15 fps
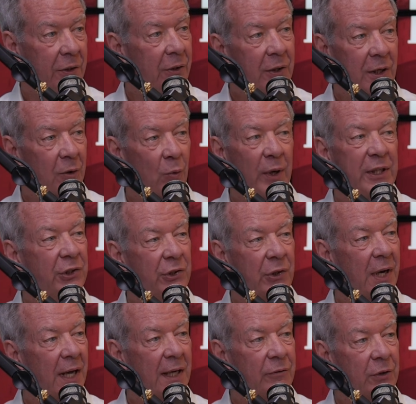you're going to waste
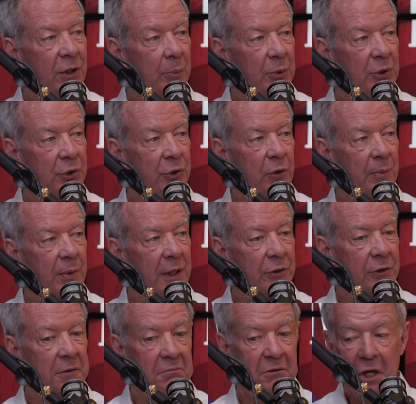your life on the pursuit of
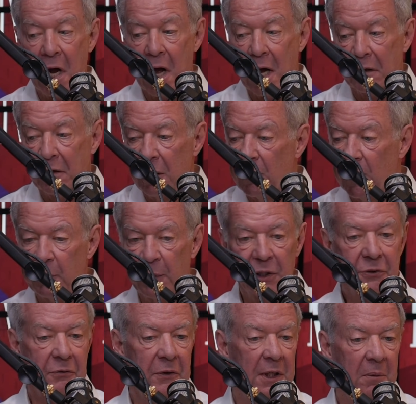pleasure. John, you're my
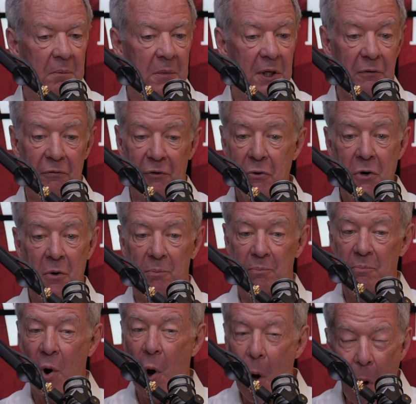best friend. But if you don't
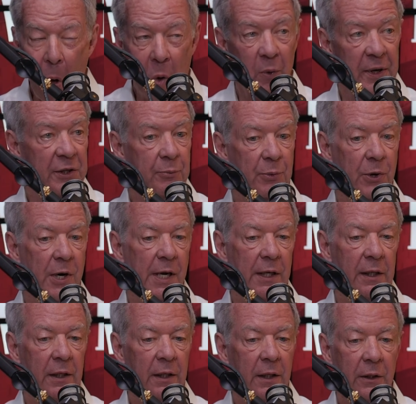always
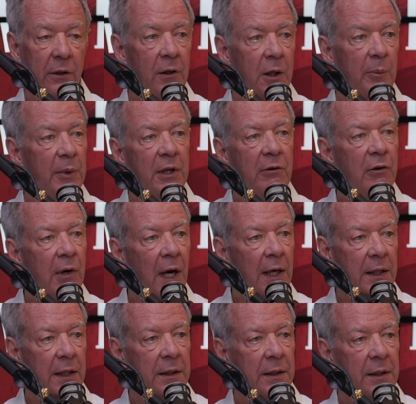pray, you're going to be a drunk.